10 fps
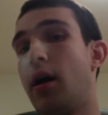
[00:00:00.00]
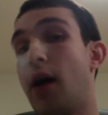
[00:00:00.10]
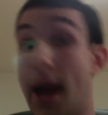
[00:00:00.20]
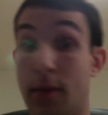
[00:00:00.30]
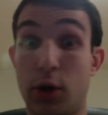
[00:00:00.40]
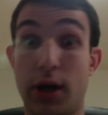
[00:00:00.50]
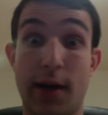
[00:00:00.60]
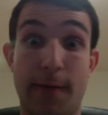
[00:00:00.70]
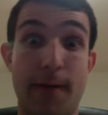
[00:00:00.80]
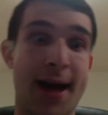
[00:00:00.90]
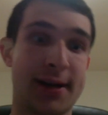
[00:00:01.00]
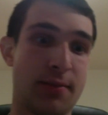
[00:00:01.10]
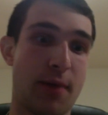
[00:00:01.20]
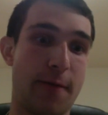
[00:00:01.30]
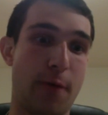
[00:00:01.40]
I am looking at facts
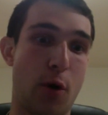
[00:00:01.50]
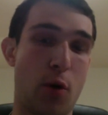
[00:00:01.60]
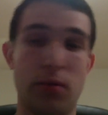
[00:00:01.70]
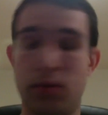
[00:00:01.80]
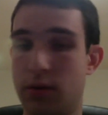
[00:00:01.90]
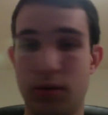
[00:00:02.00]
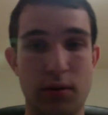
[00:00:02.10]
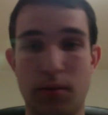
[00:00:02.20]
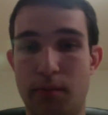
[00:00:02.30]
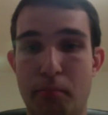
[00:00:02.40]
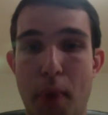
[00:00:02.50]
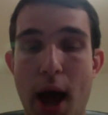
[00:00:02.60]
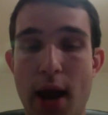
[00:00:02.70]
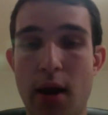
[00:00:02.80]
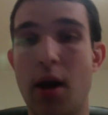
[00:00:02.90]
on my phone,
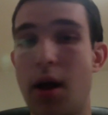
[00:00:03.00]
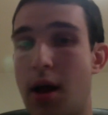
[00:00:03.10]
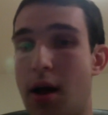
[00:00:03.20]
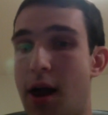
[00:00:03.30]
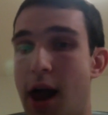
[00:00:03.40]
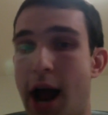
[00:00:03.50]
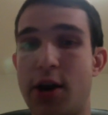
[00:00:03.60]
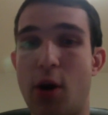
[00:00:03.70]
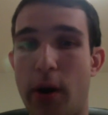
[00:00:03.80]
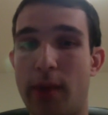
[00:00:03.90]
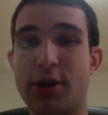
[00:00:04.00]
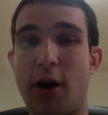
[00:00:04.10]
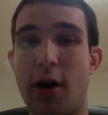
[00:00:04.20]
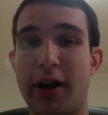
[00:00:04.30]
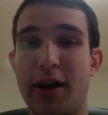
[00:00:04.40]
but I know what I'm
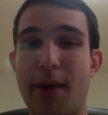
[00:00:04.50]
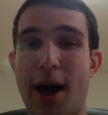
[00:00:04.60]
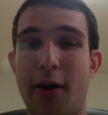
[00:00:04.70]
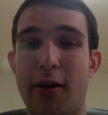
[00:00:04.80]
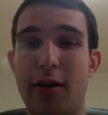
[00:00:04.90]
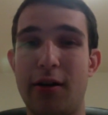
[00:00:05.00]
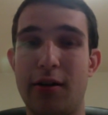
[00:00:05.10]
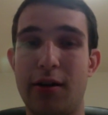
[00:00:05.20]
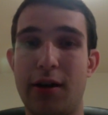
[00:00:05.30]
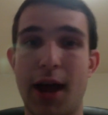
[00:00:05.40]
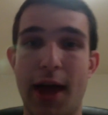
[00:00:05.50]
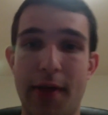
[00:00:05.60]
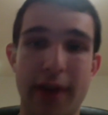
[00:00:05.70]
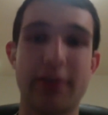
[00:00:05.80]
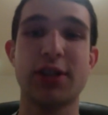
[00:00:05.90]
talking about, and
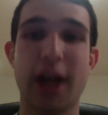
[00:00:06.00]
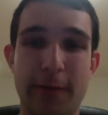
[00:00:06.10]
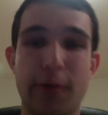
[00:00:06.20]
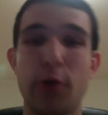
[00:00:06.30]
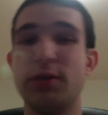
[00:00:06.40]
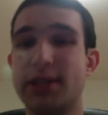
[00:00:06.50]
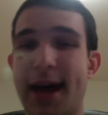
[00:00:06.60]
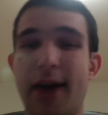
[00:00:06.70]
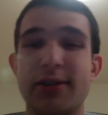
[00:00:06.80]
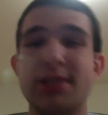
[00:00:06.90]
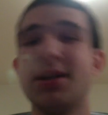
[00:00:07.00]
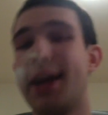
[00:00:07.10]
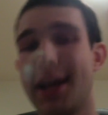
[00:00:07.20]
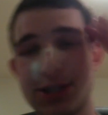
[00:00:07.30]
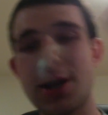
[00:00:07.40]
that is kind of further this analysis.
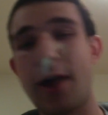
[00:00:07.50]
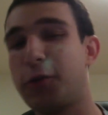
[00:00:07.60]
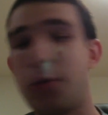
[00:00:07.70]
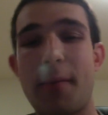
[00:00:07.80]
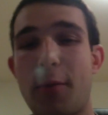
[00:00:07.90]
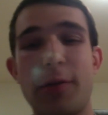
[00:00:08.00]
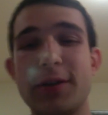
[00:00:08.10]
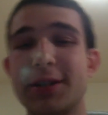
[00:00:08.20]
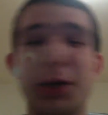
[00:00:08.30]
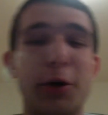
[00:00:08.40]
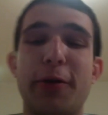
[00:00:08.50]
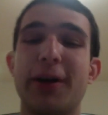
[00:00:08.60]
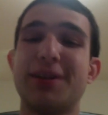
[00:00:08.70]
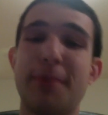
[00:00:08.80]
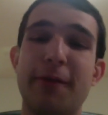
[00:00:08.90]
It's tough to remember all these little
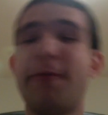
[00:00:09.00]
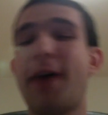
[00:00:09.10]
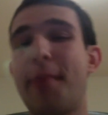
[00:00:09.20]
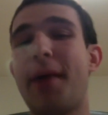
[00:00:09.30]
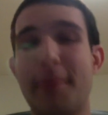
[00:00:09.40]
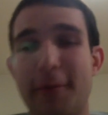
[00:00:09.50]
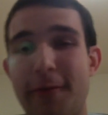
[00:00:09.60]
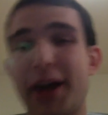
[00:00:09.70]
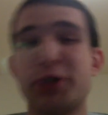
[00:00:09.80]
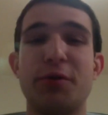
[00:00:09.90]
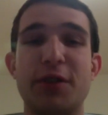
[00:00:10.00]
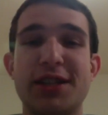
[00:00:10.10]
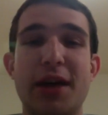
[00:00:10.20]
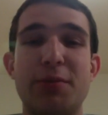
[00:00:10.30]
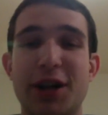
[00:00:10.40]
things. I'm infatuated with the
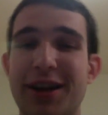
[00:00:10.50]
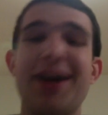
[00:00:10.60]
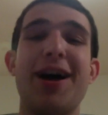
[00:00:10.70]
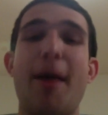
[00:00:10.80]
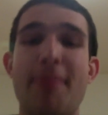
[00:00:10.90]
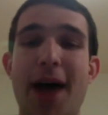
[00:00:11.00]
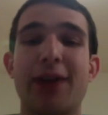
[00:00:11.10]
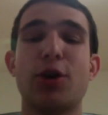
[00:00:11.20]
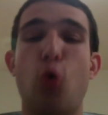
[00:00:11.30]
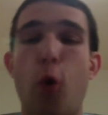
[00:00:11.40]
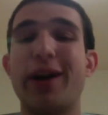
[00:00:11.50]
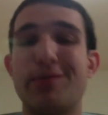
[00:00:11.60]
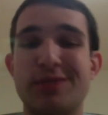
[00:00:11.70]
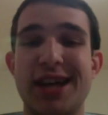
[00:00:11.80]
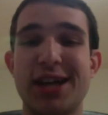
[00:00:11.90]
subject. I'm not quite
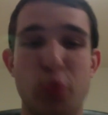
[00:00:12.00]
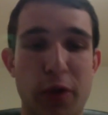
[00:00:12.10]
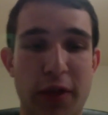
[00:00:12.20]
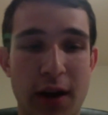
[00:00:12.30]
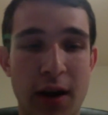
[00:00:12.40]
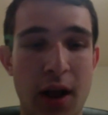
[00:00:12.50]
obsessed with it.